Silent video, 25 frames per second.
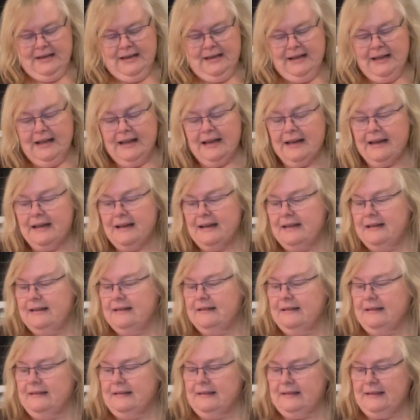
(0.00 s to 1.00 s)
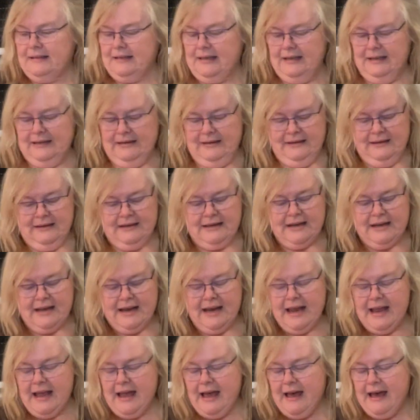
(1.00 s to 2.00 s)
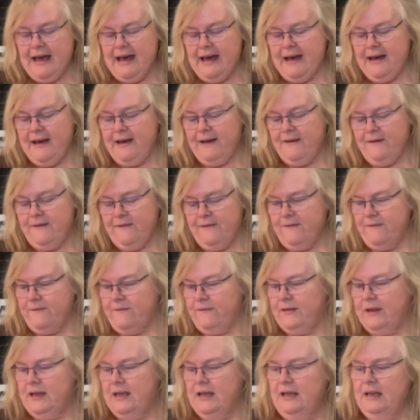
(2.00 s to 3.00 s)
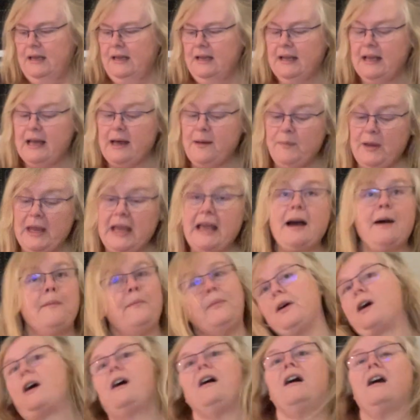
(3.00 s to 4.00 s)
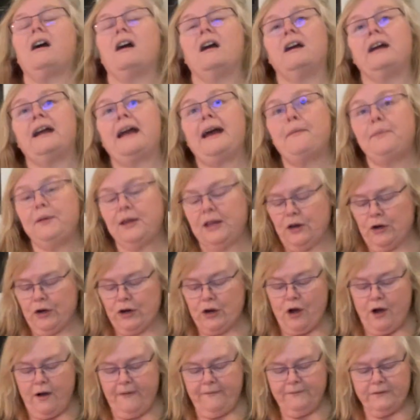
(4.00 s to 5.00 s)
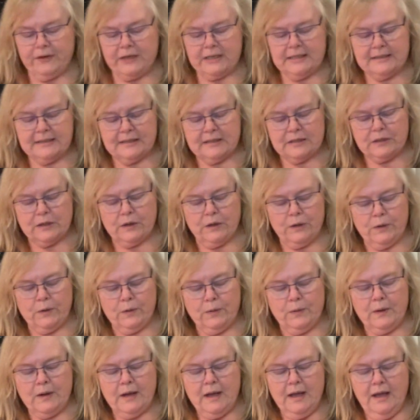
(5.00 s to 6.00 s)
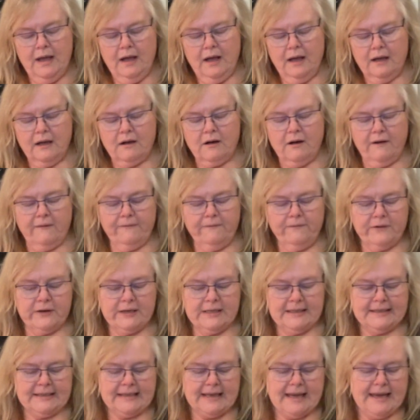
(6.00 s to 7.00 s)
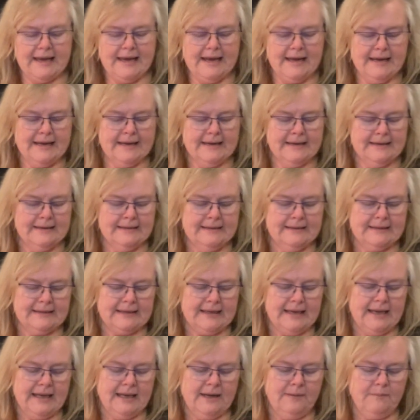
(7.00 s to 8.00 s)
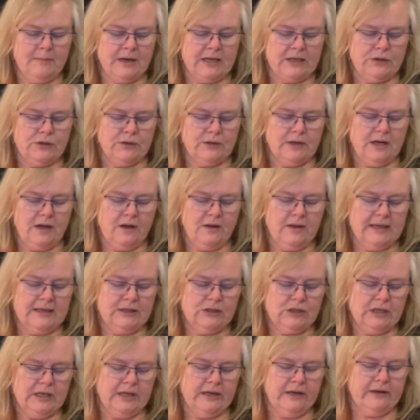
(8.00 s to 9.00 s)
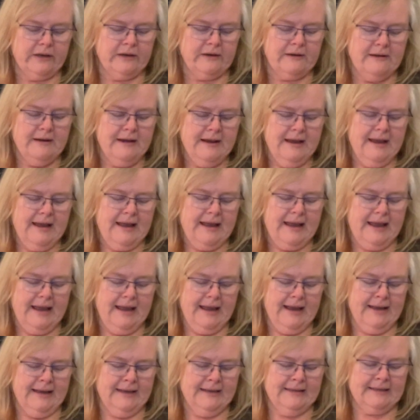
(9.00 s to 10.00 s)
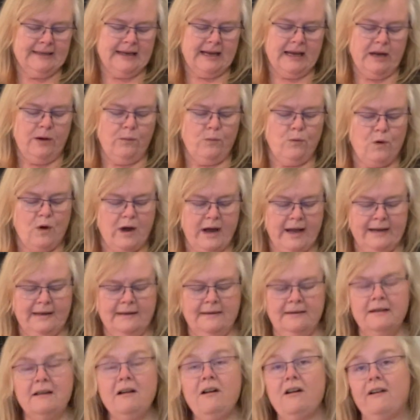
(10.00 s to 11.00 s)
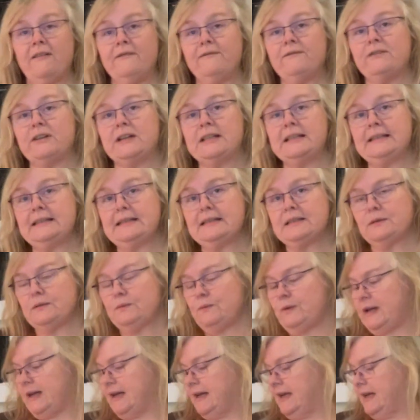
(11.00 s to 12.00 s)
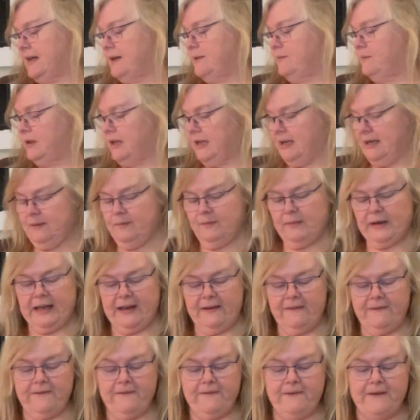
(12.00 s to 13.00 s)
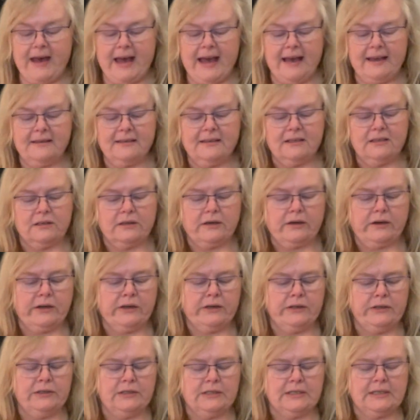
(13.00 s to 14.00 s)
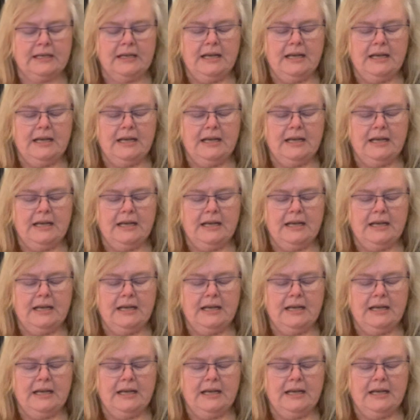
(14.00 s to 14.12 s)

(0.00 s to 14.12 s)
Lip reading: Because I have coming up our Epicure conference. So conference is in Montreal this year, and I won conference when I completed my fast start.